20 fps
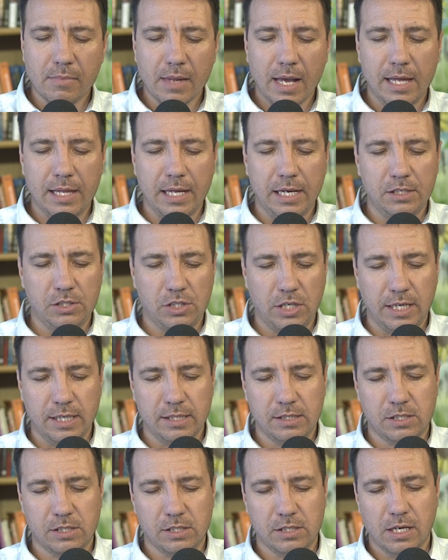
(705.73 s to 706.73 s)
And then,
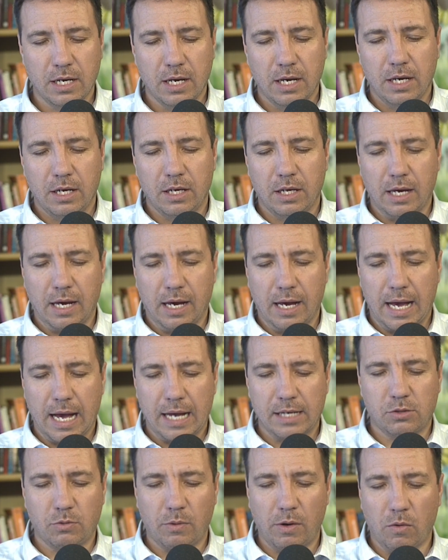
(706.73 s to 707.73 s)
Jesus,
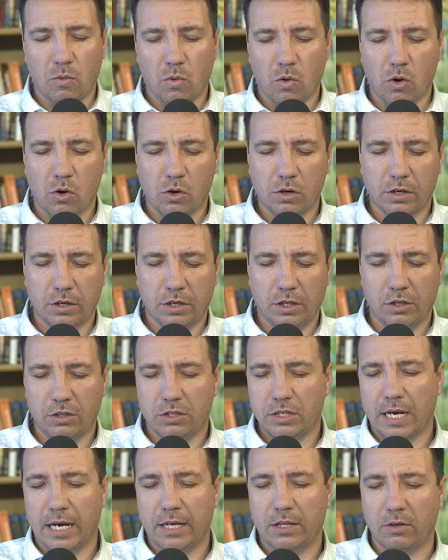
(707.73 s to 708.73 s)
as we walk, you
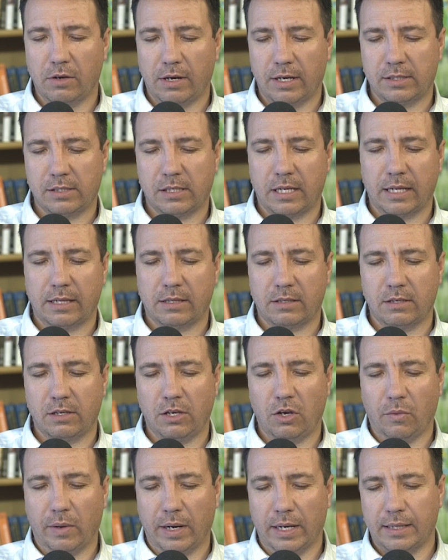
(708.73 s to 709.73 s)
say to us that
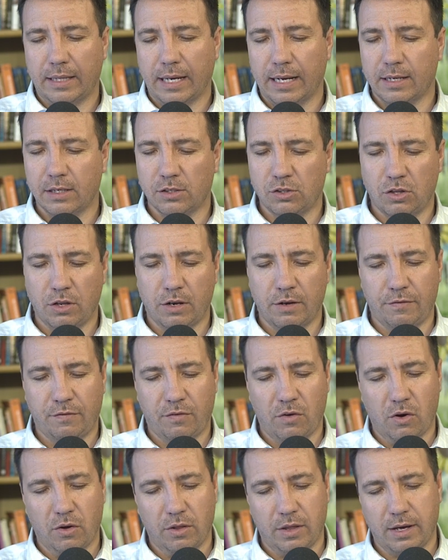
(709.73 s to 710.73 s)
you want to take us to the
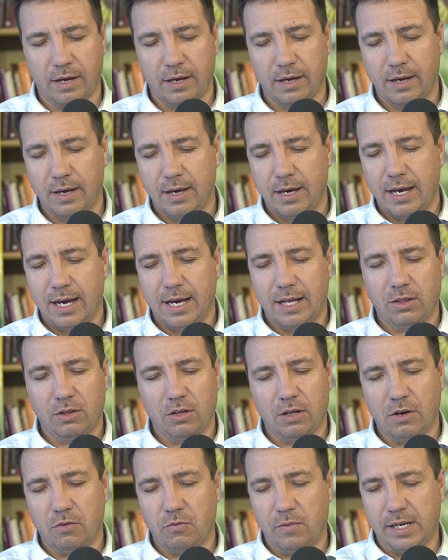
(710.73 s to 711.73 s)
Father,
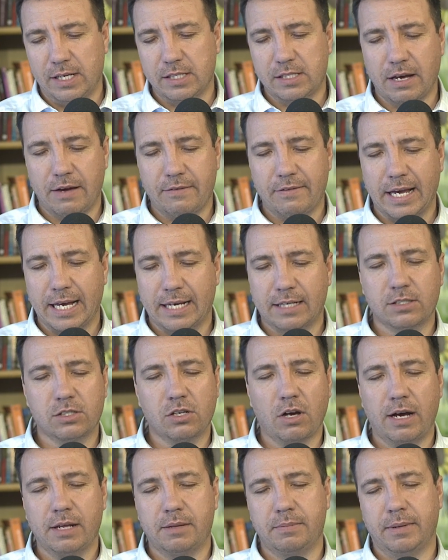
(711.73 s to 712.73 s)
and we just have an
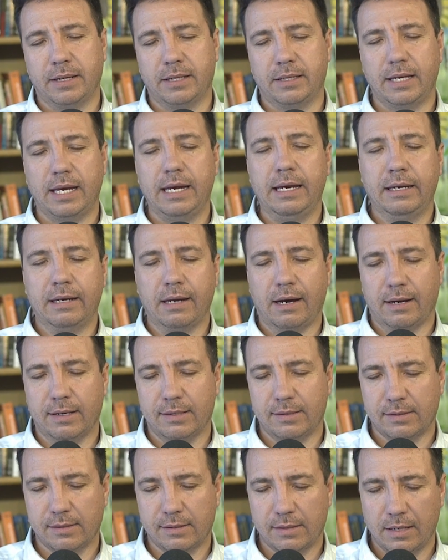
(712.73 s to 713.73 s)
excitement in
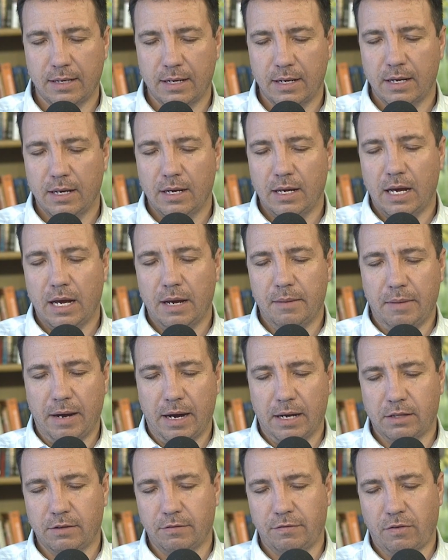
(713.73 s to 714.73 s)
us
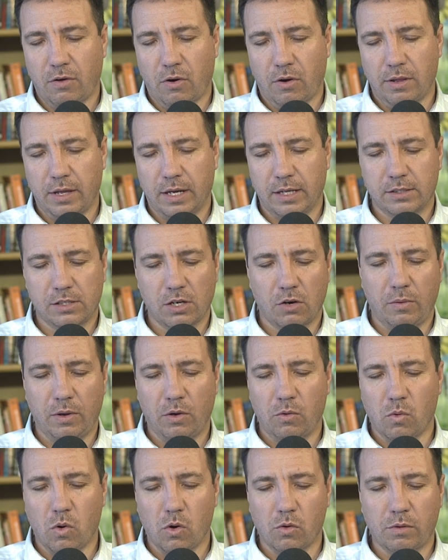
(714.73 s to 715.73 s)
about the Father. And so we
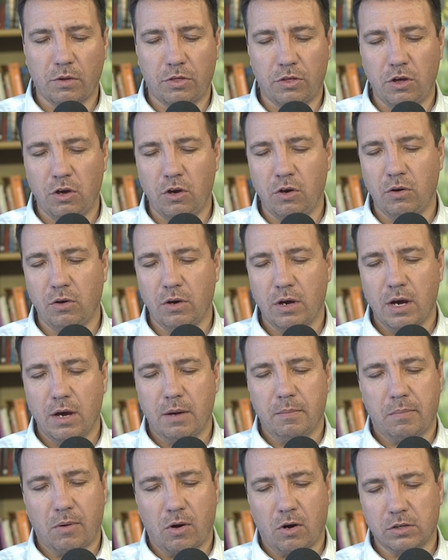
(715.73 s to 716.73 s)
walk with you
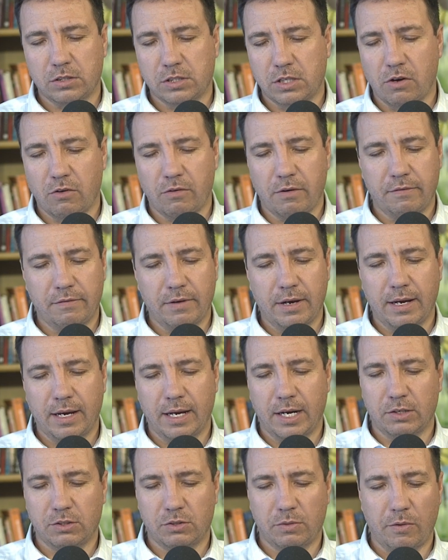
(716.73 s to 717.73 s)
past the river,
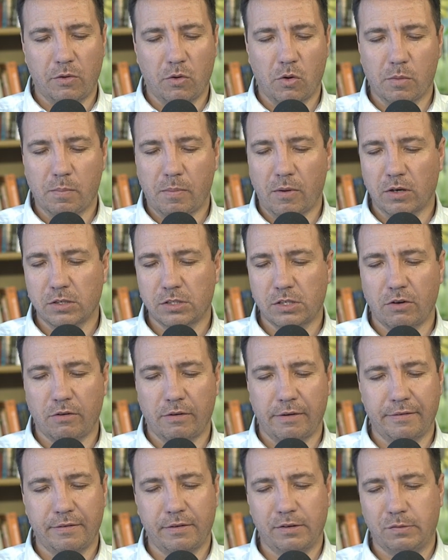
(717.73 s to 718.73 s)
and as we walk past the
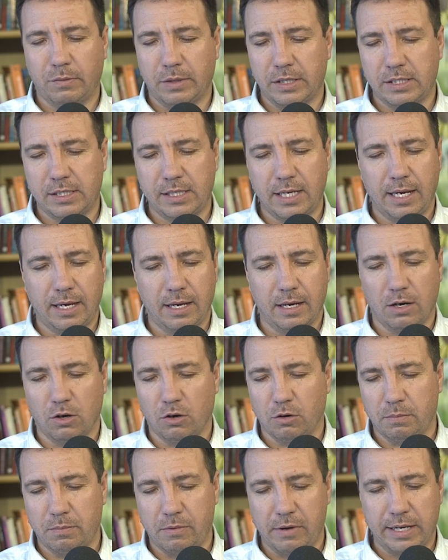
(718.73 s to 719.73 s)
river, we see a
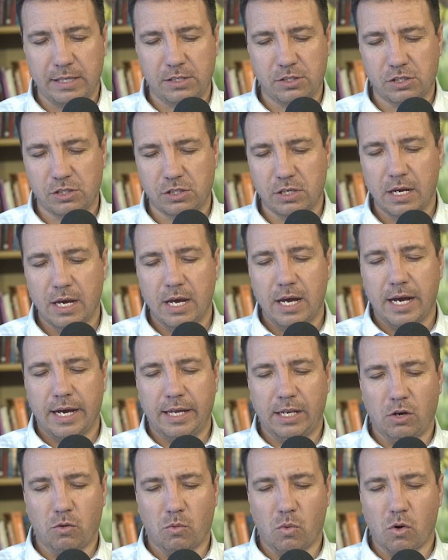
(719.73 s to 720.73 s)
little breach,
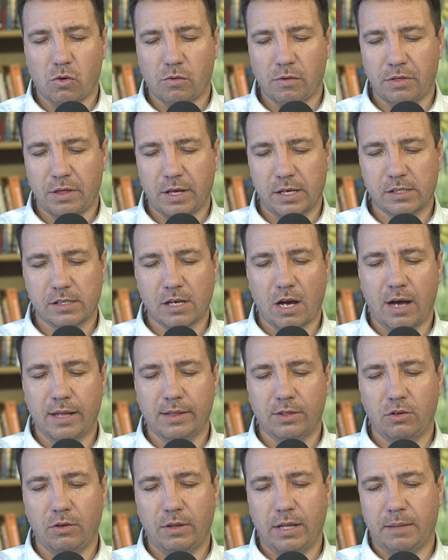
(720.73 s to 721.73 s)
and you walk with us
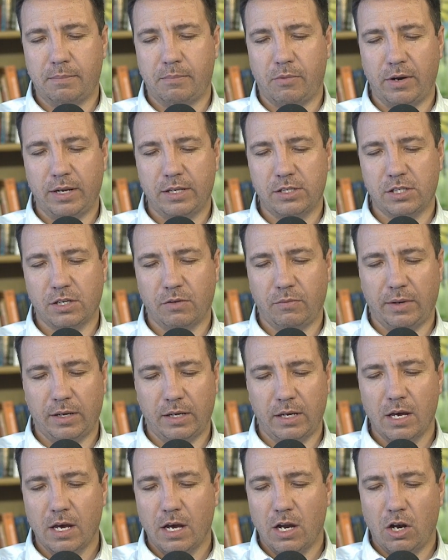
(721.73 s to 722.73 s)
unto that breach, and
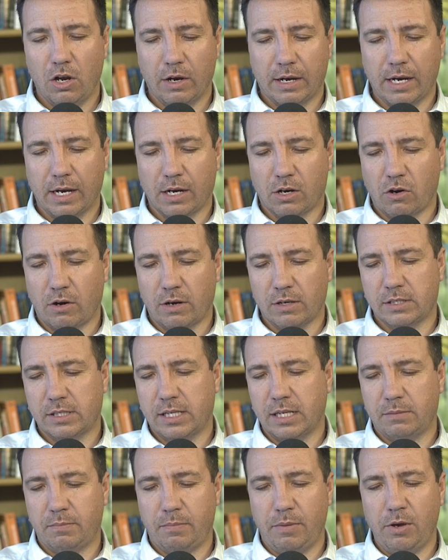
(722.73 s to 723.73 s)
we look across that